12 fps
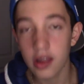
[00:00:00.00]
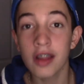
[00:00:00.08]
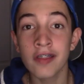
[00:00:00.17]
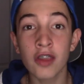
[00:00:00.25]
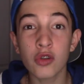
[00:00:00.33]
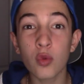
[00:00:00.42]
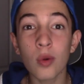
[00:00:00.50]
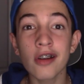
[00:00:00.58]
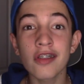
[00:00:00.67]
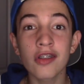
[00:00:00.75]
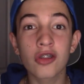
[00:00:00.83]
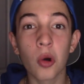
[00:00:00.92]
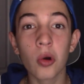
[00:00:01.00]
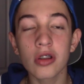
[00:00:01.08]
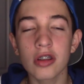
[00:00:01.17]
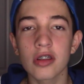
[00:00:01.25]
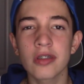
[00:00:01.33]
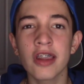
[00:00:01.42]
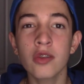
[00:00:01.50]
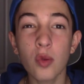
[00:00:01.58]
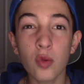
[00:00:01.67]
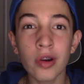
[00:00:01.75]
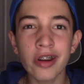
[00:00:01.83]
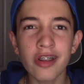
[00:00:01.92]
This is one of these goals. This was
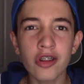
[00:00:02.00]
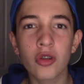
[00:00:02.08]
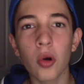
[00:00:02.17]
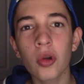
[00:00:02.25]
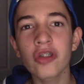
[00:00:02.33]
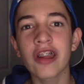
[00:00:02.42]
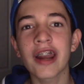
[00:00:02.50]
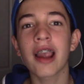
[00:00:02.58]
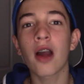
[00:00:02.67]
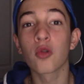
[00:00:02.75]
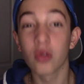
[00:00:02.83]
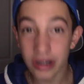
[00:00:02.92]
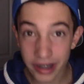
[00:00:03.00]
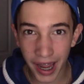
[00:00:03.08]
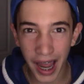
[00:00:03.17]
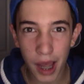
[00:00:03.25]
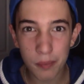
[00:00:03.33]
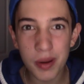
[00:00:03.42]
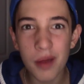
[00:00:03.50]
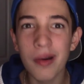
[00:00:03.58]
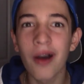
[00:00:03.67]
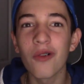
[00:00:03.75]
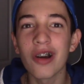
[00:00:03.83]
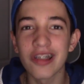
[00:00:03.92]
one of these goals that I got really happy
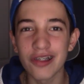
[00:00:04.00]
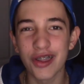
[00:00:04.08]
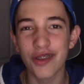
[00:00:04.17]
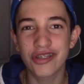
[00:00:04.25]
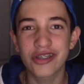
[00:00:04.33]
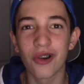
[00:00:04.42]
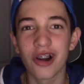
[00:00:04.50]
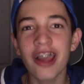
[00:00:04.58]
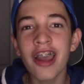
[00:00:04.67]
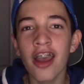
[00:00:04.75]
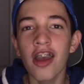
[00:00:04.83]
about when the Leafs scored it.